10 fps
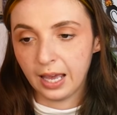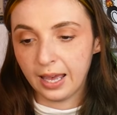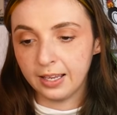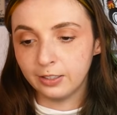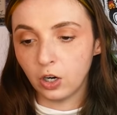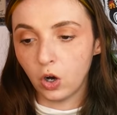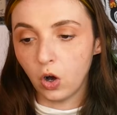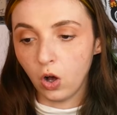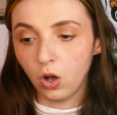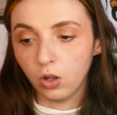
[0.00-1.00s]
and
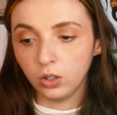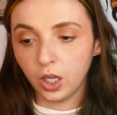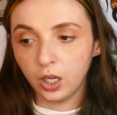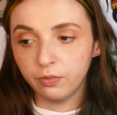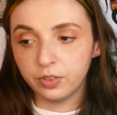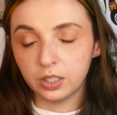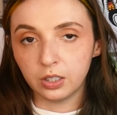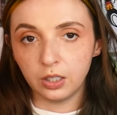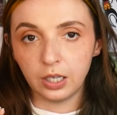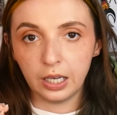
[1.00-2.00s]
all of
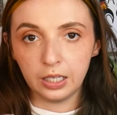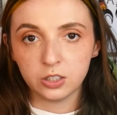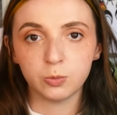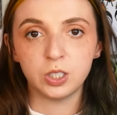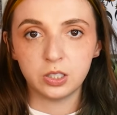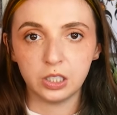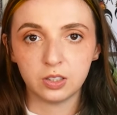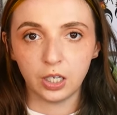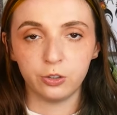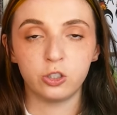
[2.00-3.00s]
the intimate
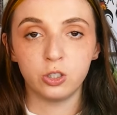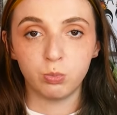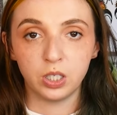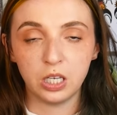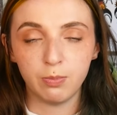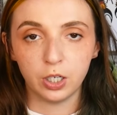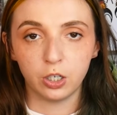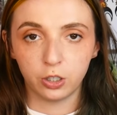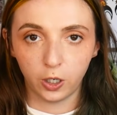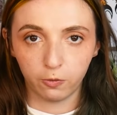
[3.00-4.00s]
details she's been keeping
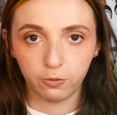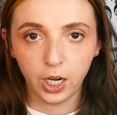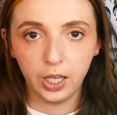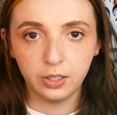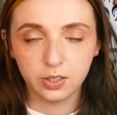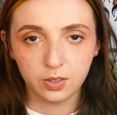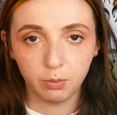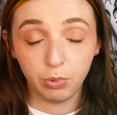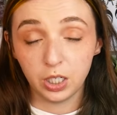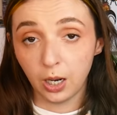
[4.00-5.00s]
on her friends
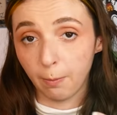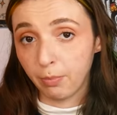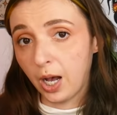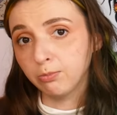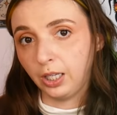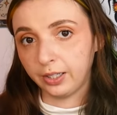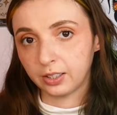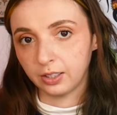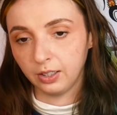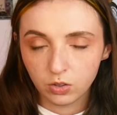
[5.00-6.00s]
become
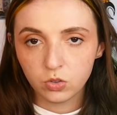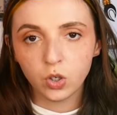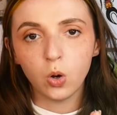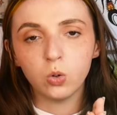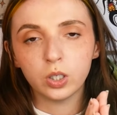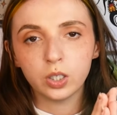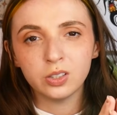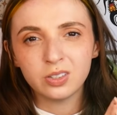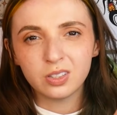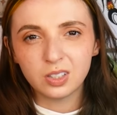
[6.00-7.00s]
public. So
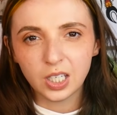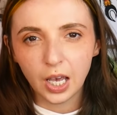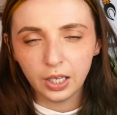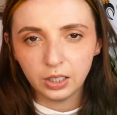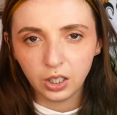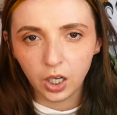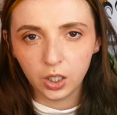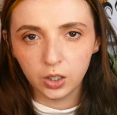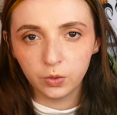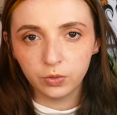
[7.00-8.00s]
instead
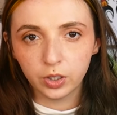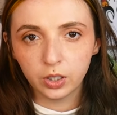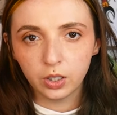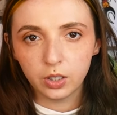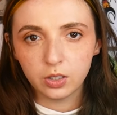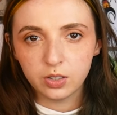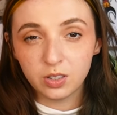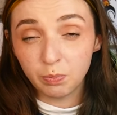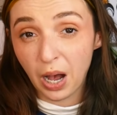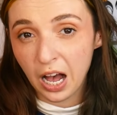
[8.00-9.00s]
of
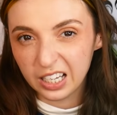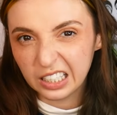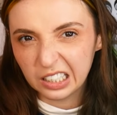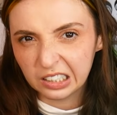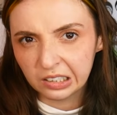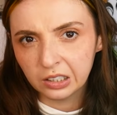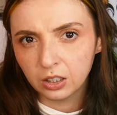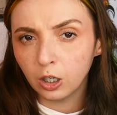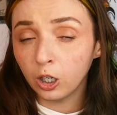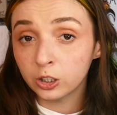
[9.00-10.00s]
spying
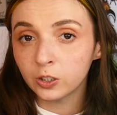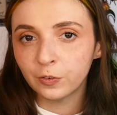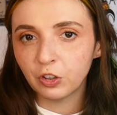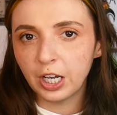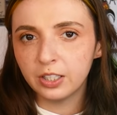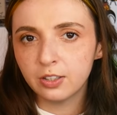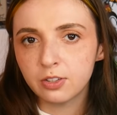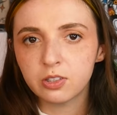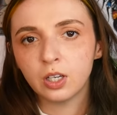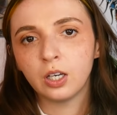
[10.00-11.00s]
on her
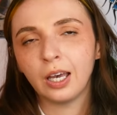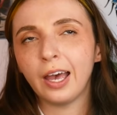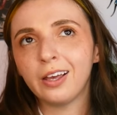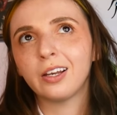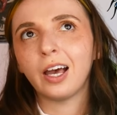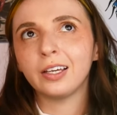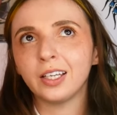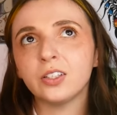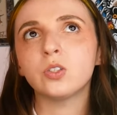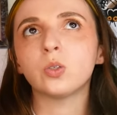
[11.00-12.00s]
friends, and I
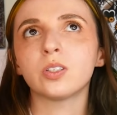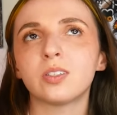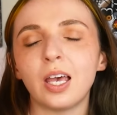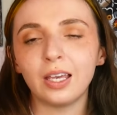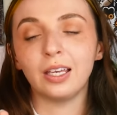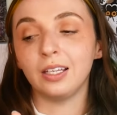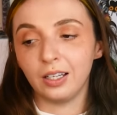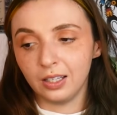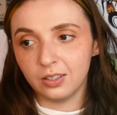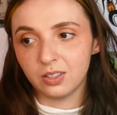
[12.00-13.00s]
guess you could say it
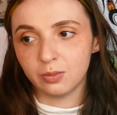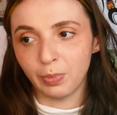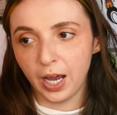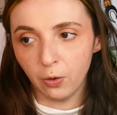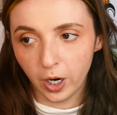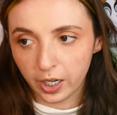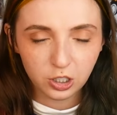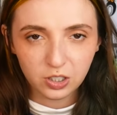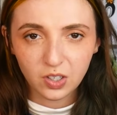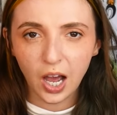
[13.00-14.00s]
is spy work,
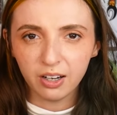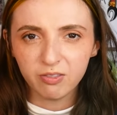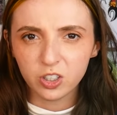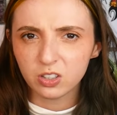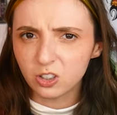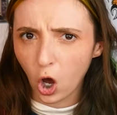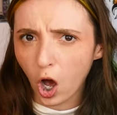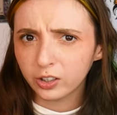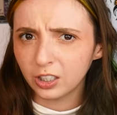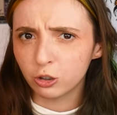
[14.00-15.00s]
she's kind of just
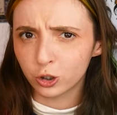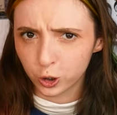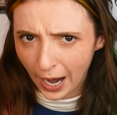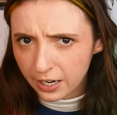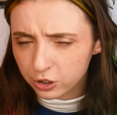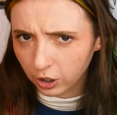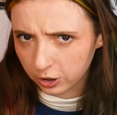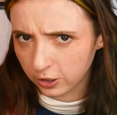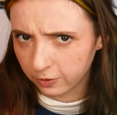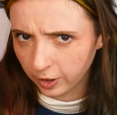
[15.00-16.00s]
talking trash on her